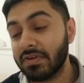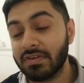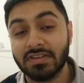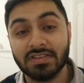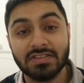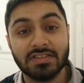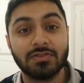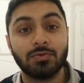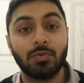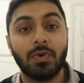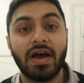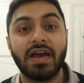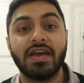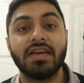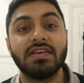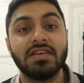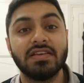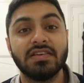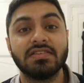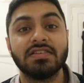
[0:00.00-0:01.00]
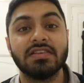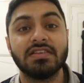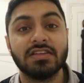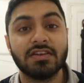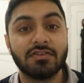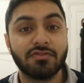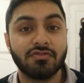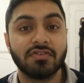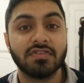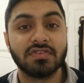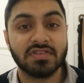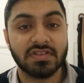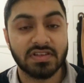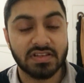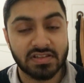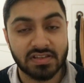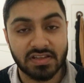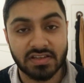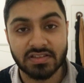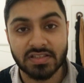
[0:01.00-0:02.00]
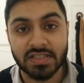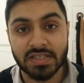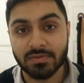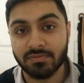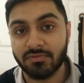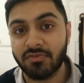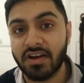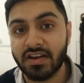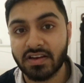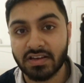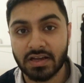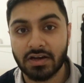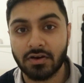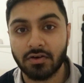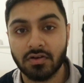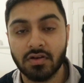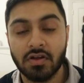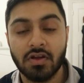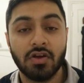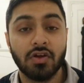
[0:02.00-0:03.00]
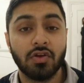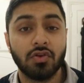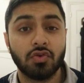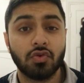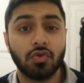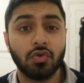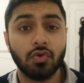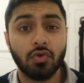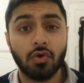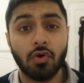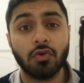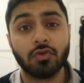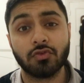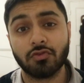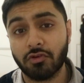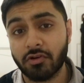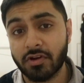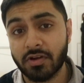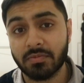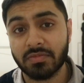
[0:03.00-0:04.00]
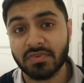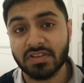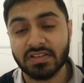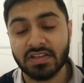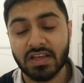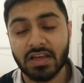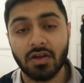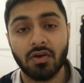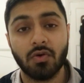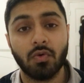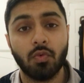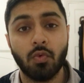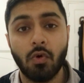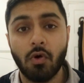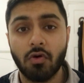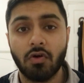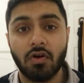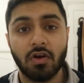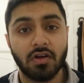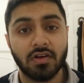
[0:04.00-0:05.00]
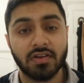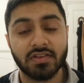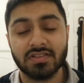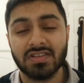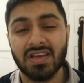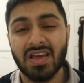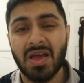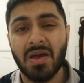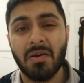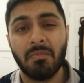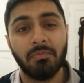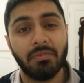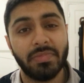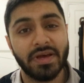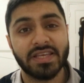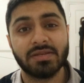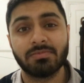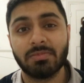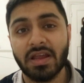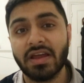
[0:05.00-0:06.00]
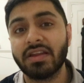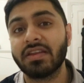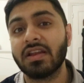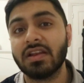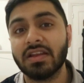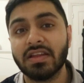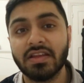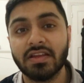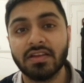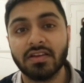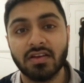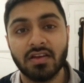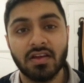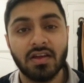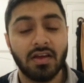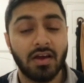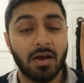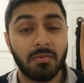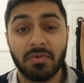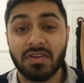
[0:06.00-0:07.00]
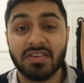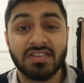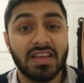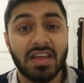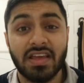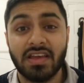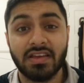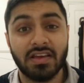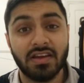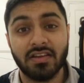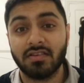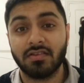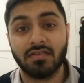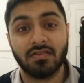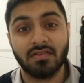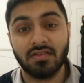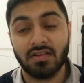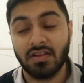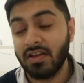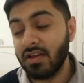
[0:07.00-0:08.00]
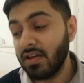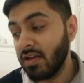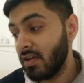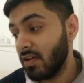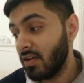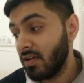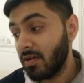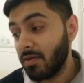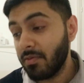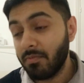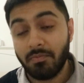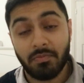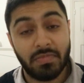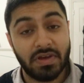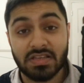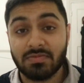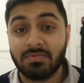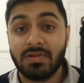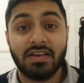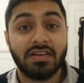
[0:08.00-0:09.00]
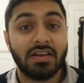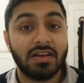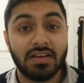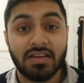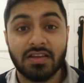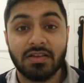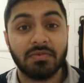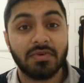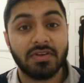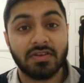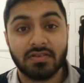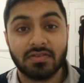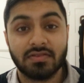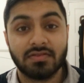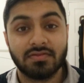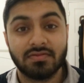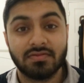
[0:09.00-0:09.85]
man. This is why he is the difference in the team right now. Two goals for him today. World class. Best player in the league. I'm going to say it again. Best player in the league, man.